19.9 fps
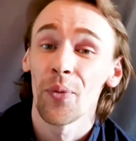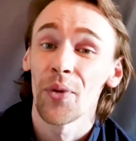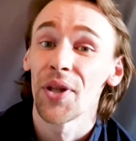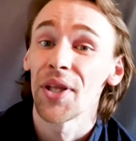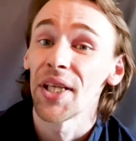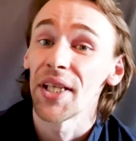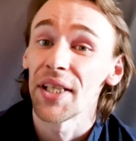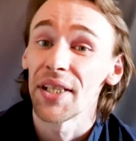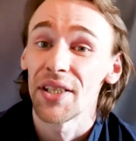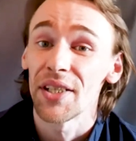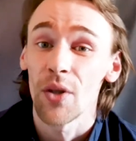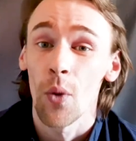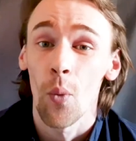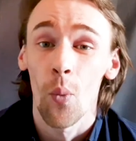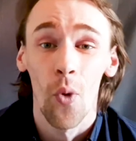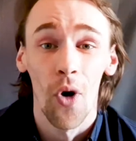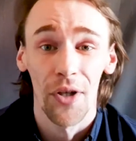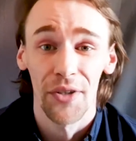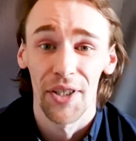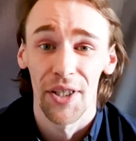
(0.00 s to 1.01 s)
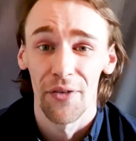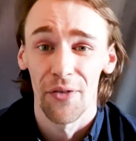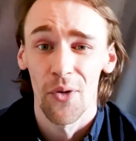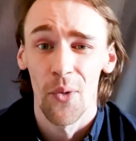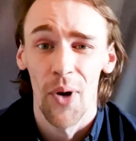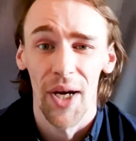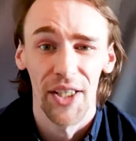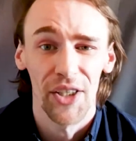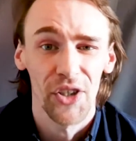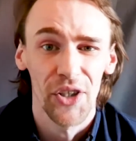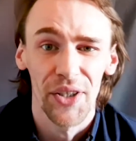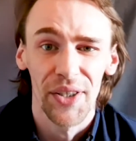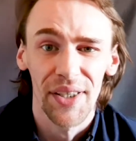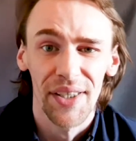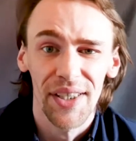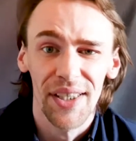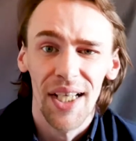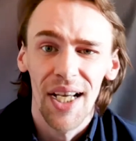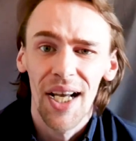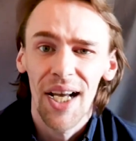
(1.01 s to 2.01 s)
with these what if
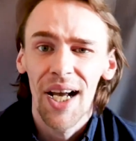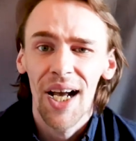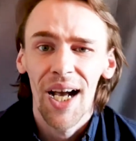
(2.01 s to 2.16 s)
questions.